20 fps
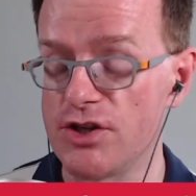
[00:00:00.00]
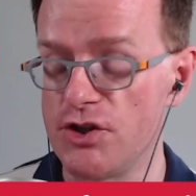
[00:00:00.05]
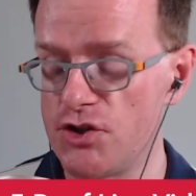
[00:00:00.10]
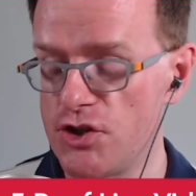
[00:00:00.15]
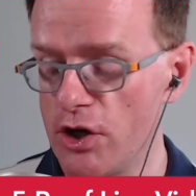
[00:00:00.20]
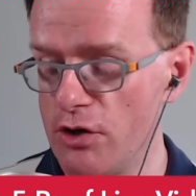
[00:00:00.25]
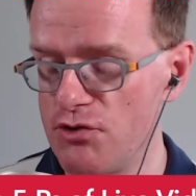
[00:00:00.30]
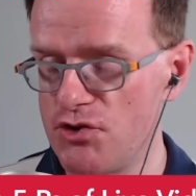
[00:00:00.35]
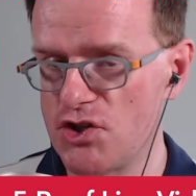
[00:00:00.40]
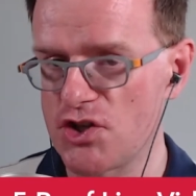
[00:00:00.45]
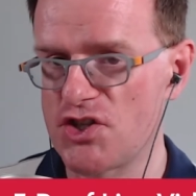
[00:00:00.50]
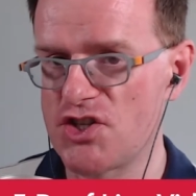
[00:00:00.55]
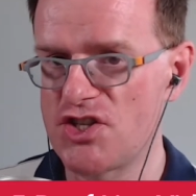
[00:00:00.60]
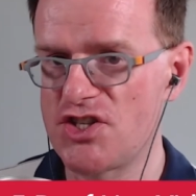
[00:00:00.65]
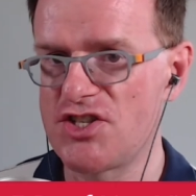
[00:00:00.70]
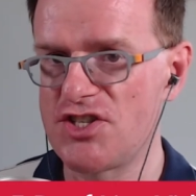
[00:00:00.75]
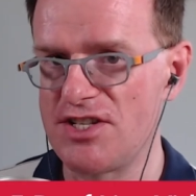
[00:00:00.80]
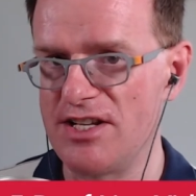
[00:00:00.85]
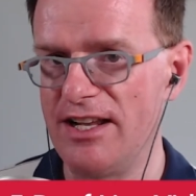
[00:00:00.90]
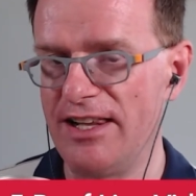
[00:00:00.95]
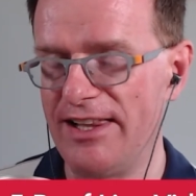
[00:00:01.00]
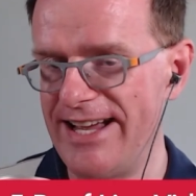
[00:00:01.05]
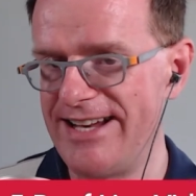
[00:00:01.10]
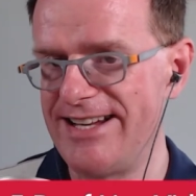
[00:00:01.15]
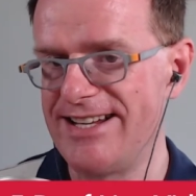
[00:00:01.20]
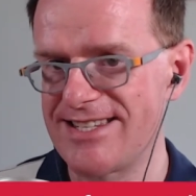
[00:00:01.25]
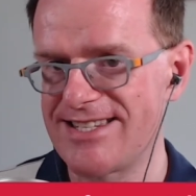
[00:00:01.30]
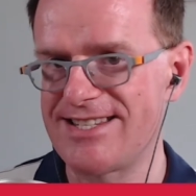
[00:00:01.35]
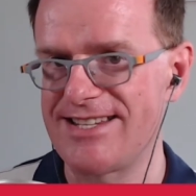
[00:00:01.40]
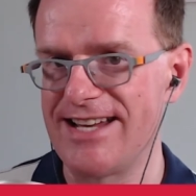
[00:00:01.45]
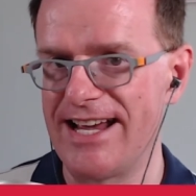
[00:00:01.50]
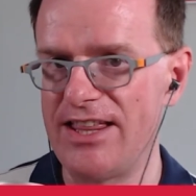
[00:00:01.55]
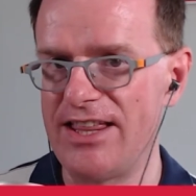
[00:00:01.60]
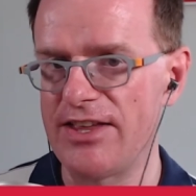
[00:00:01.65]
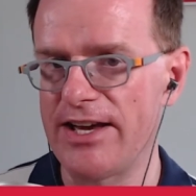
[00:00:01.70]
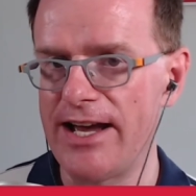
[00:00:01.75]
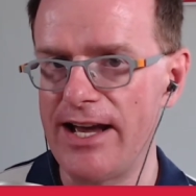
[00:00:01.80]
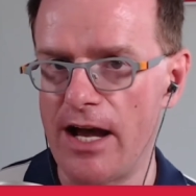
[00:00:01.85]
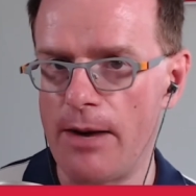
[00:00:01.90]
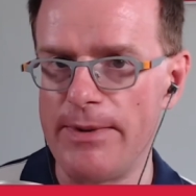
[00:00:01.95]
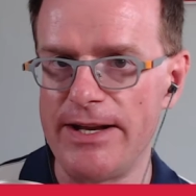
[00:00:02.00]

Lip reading: So don't just let it stay there.